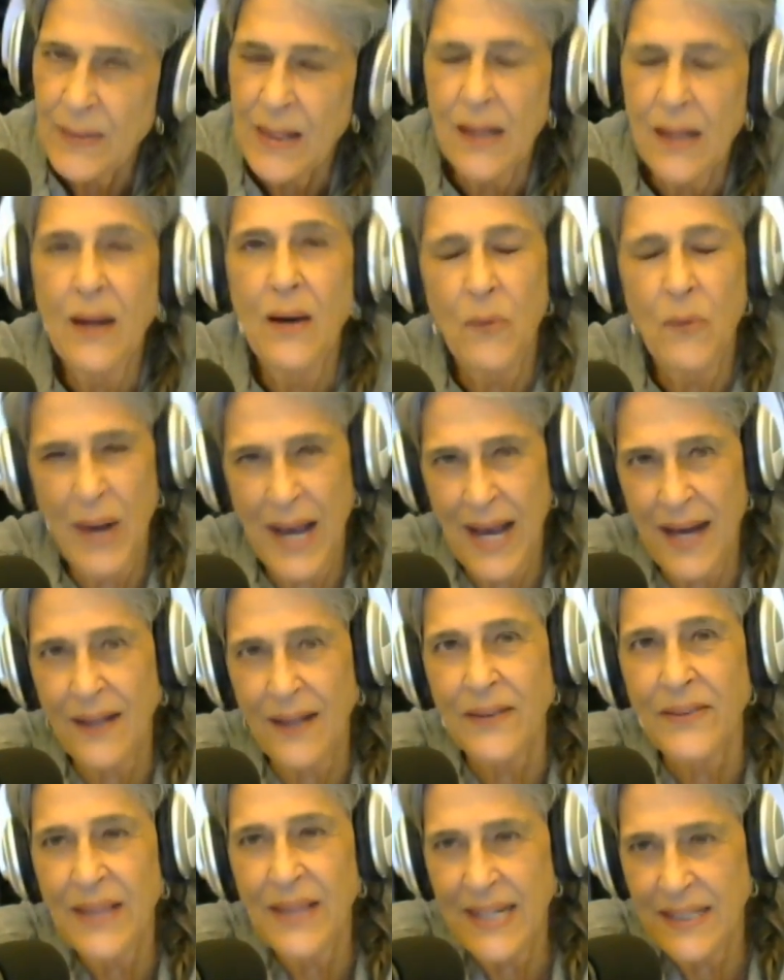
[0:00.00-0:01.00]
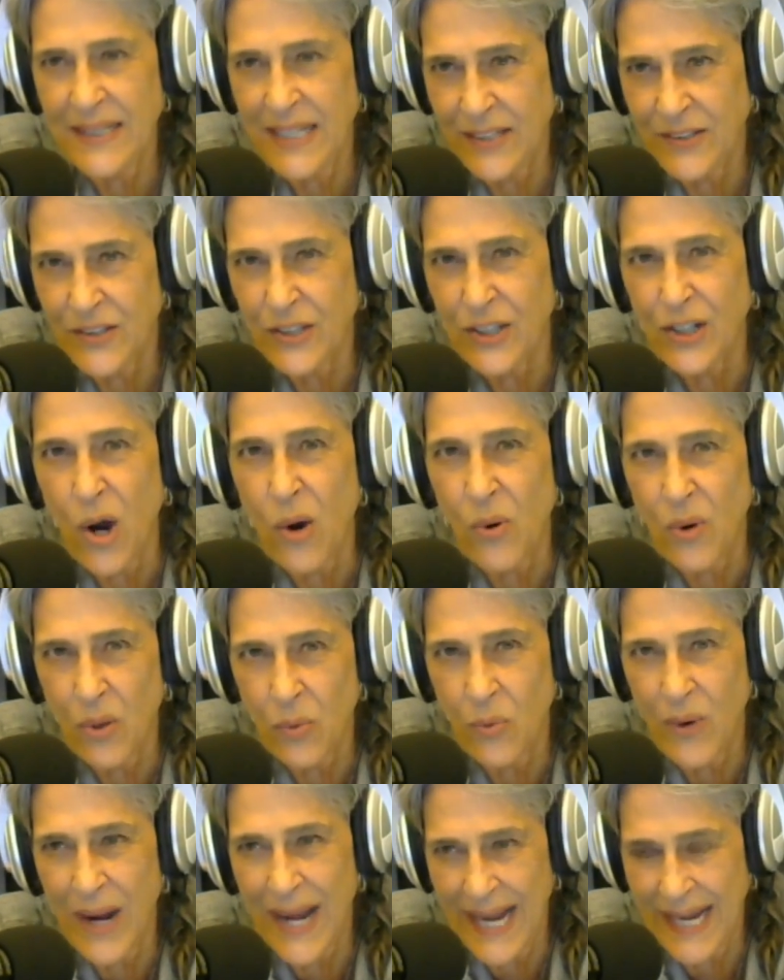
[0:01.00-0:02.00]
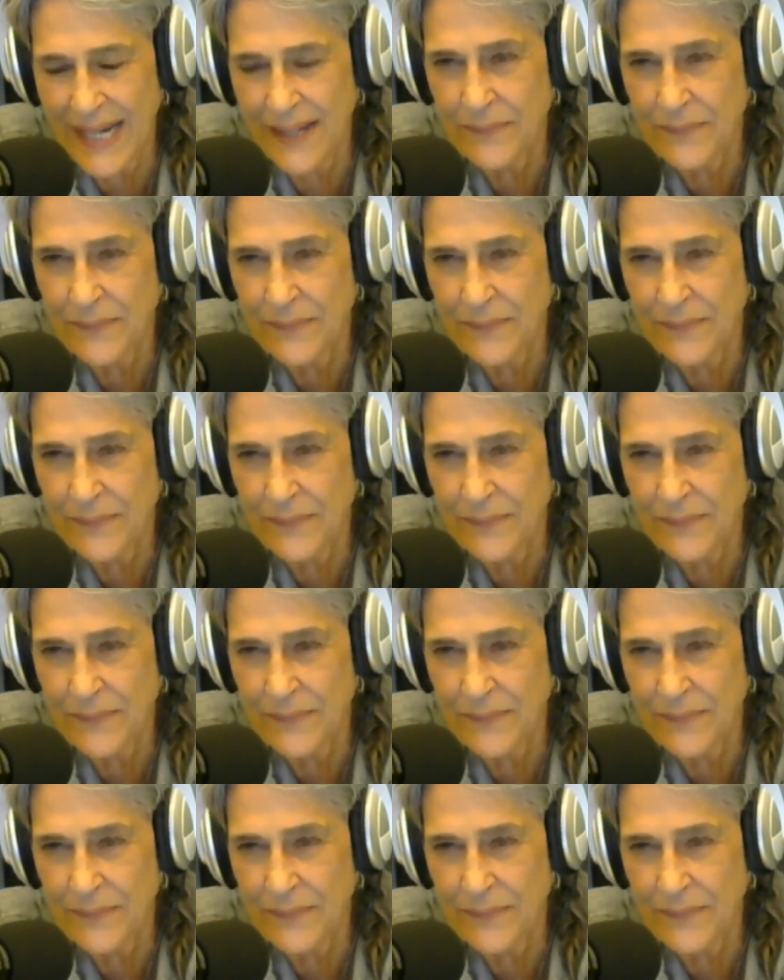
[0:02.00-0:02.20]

Well, they need to go away.